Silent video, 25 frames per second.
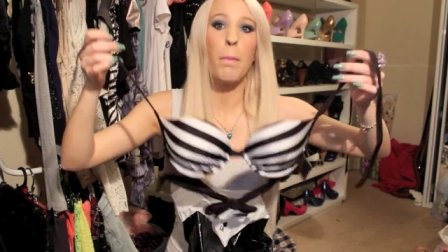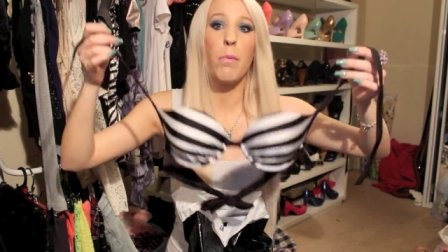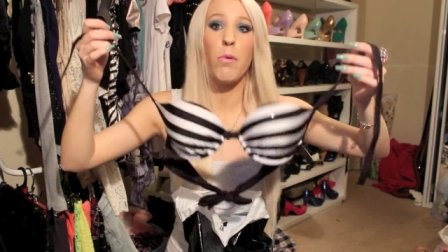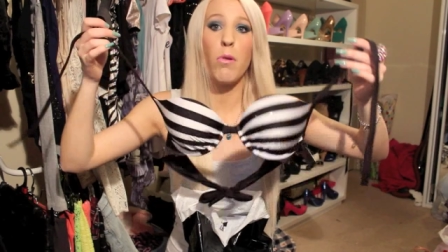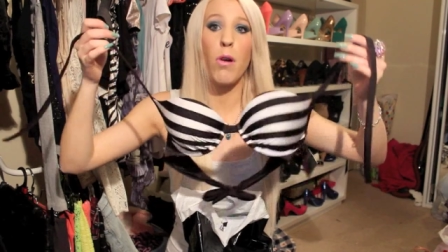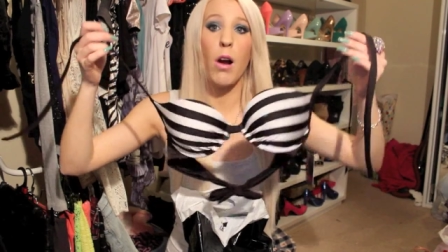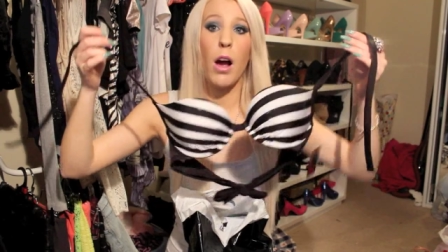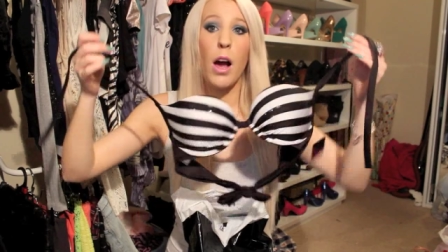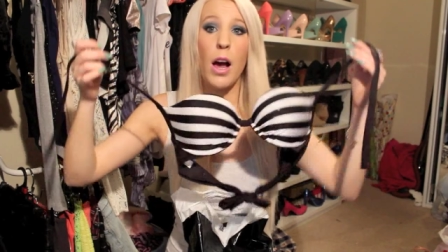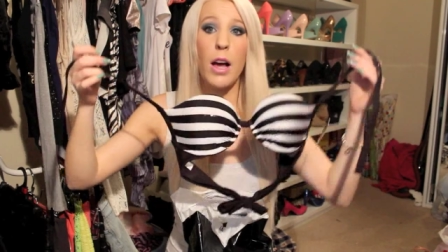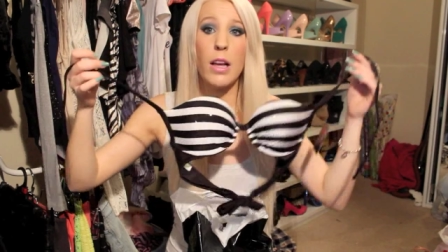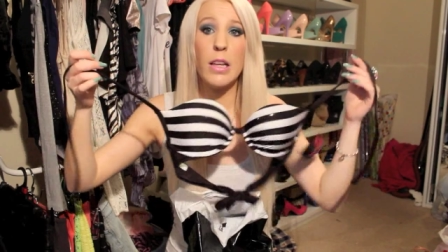
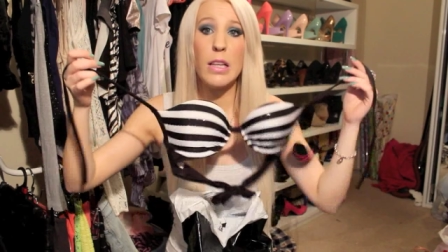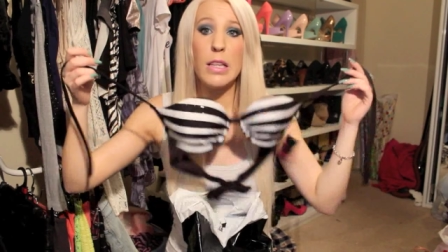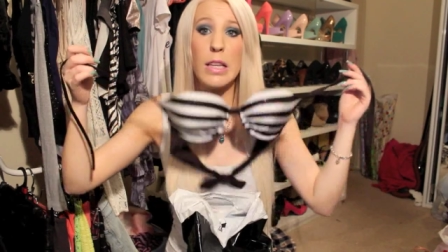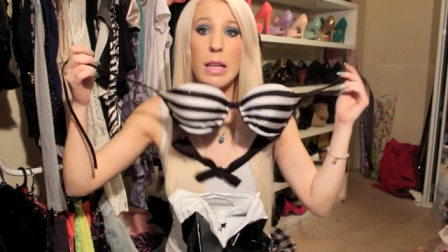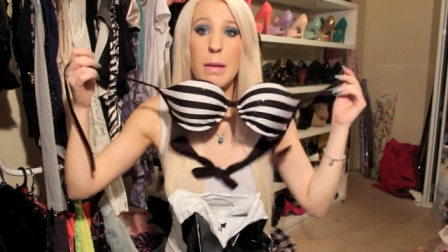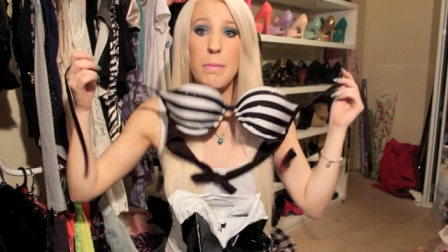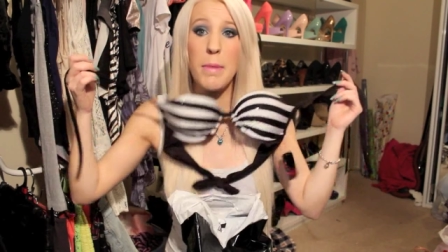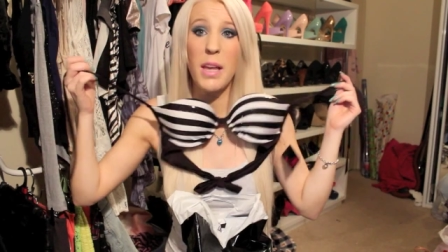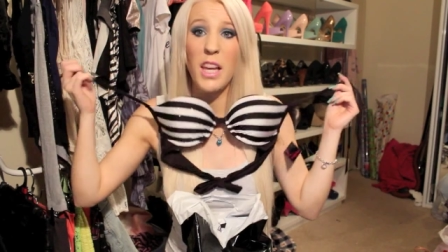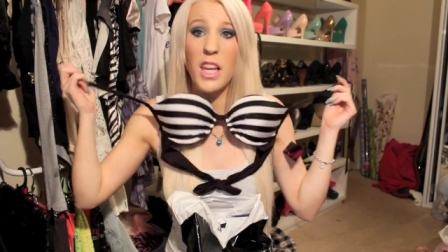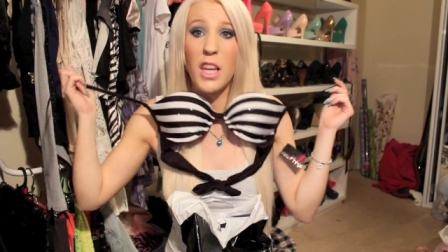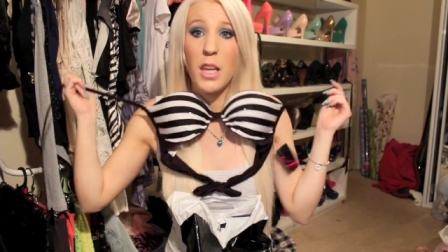bras
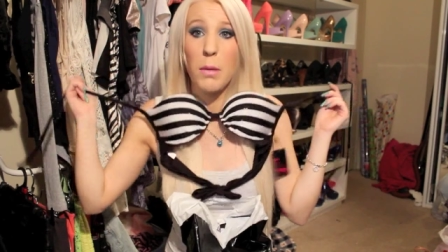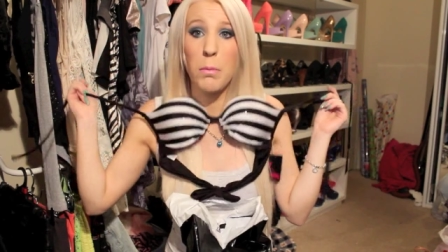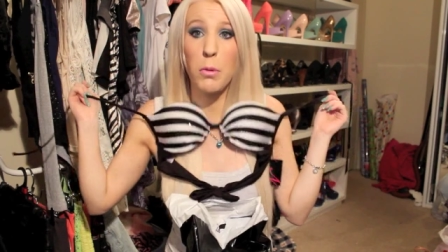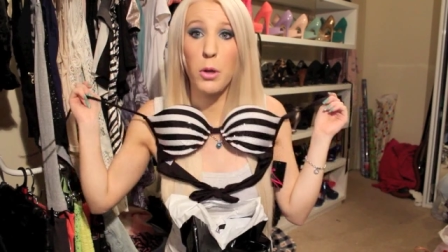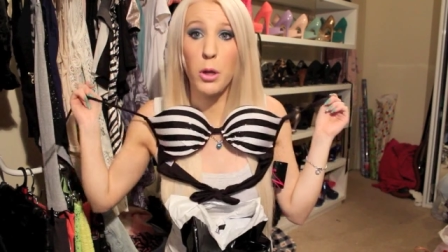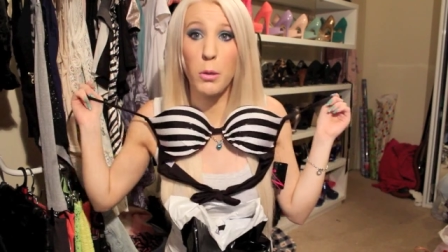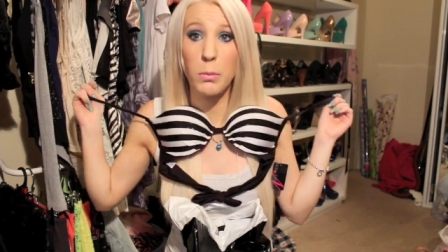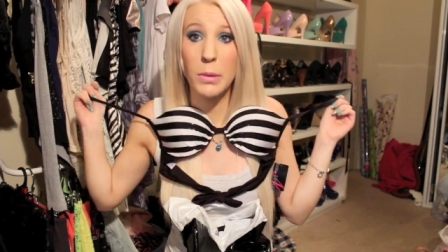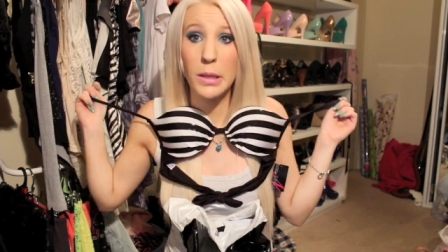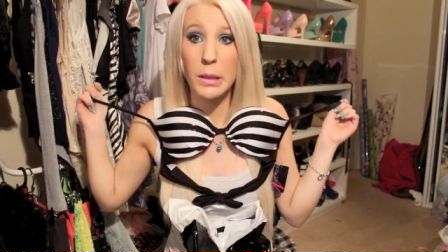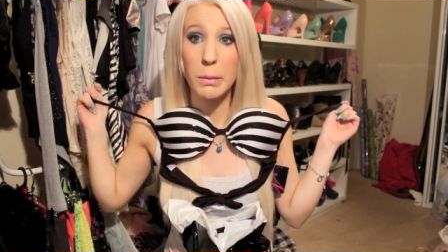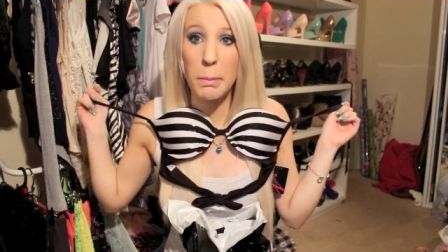that make your
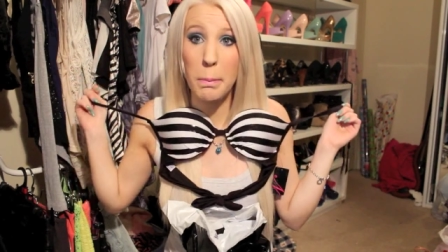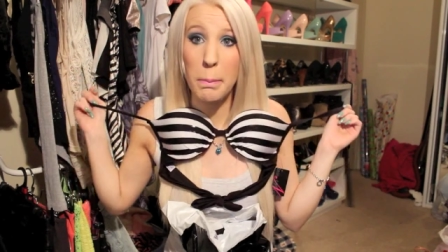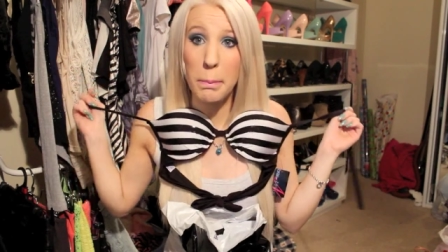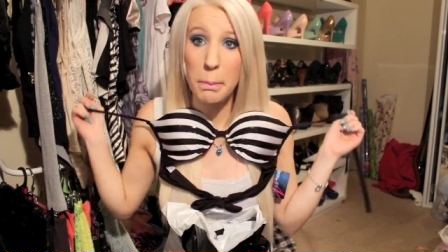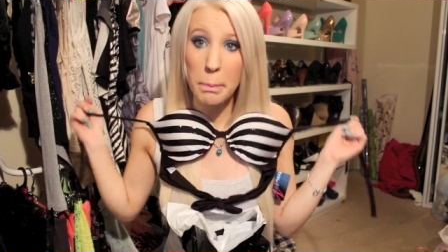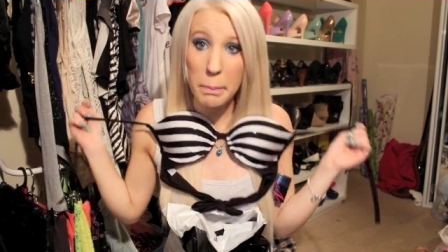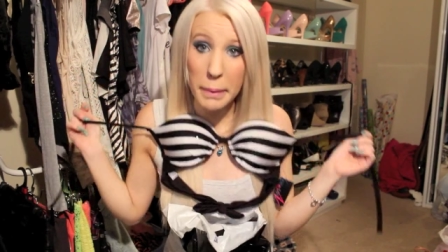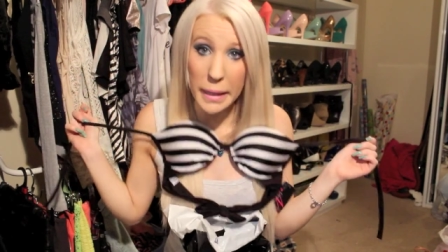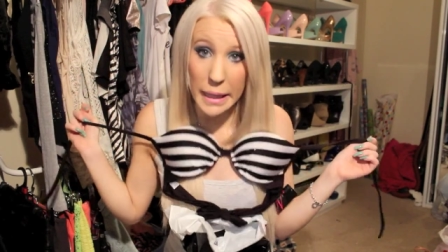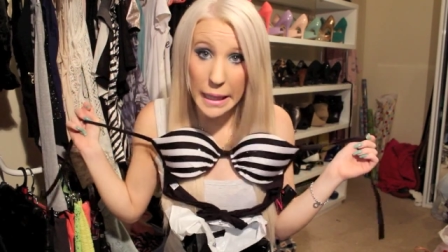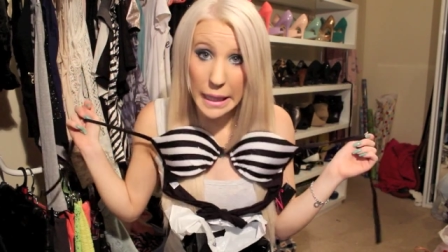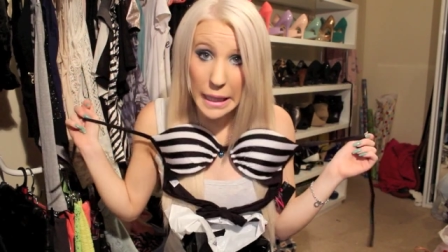boobs
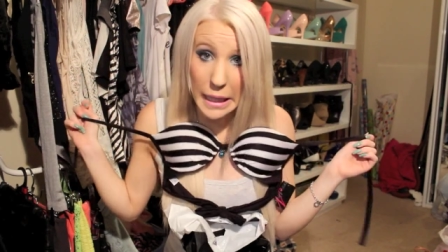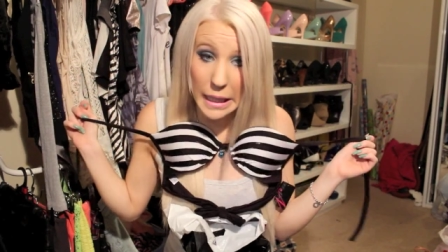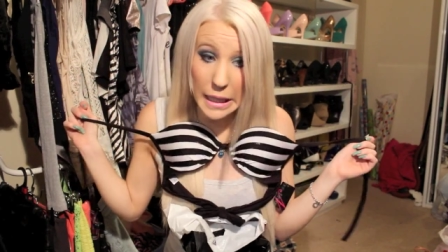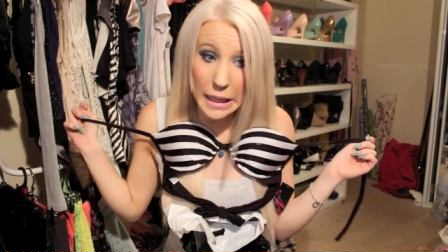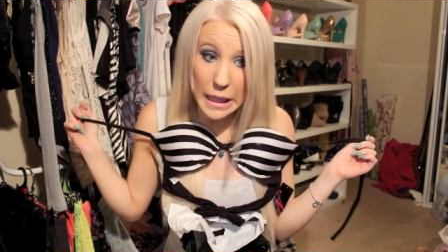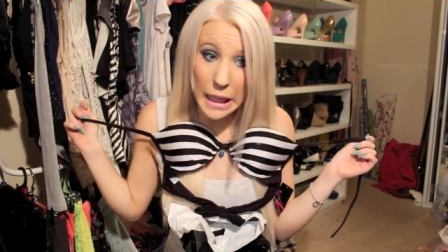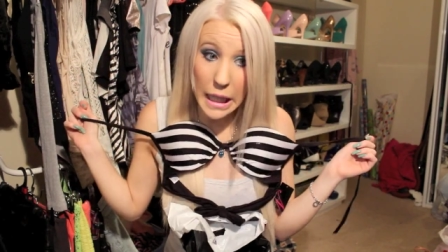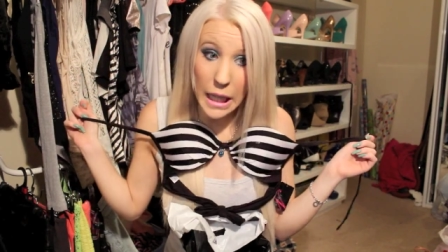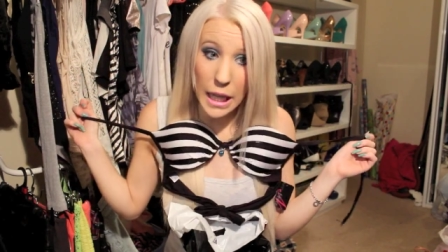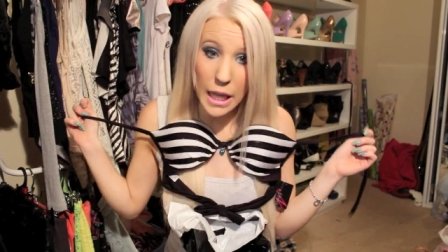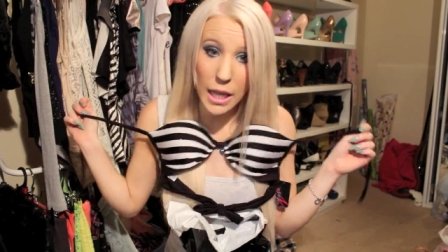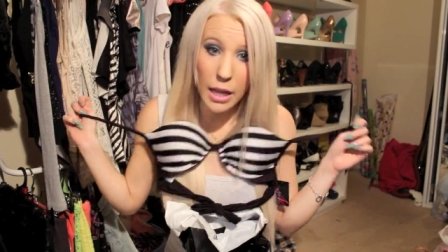big.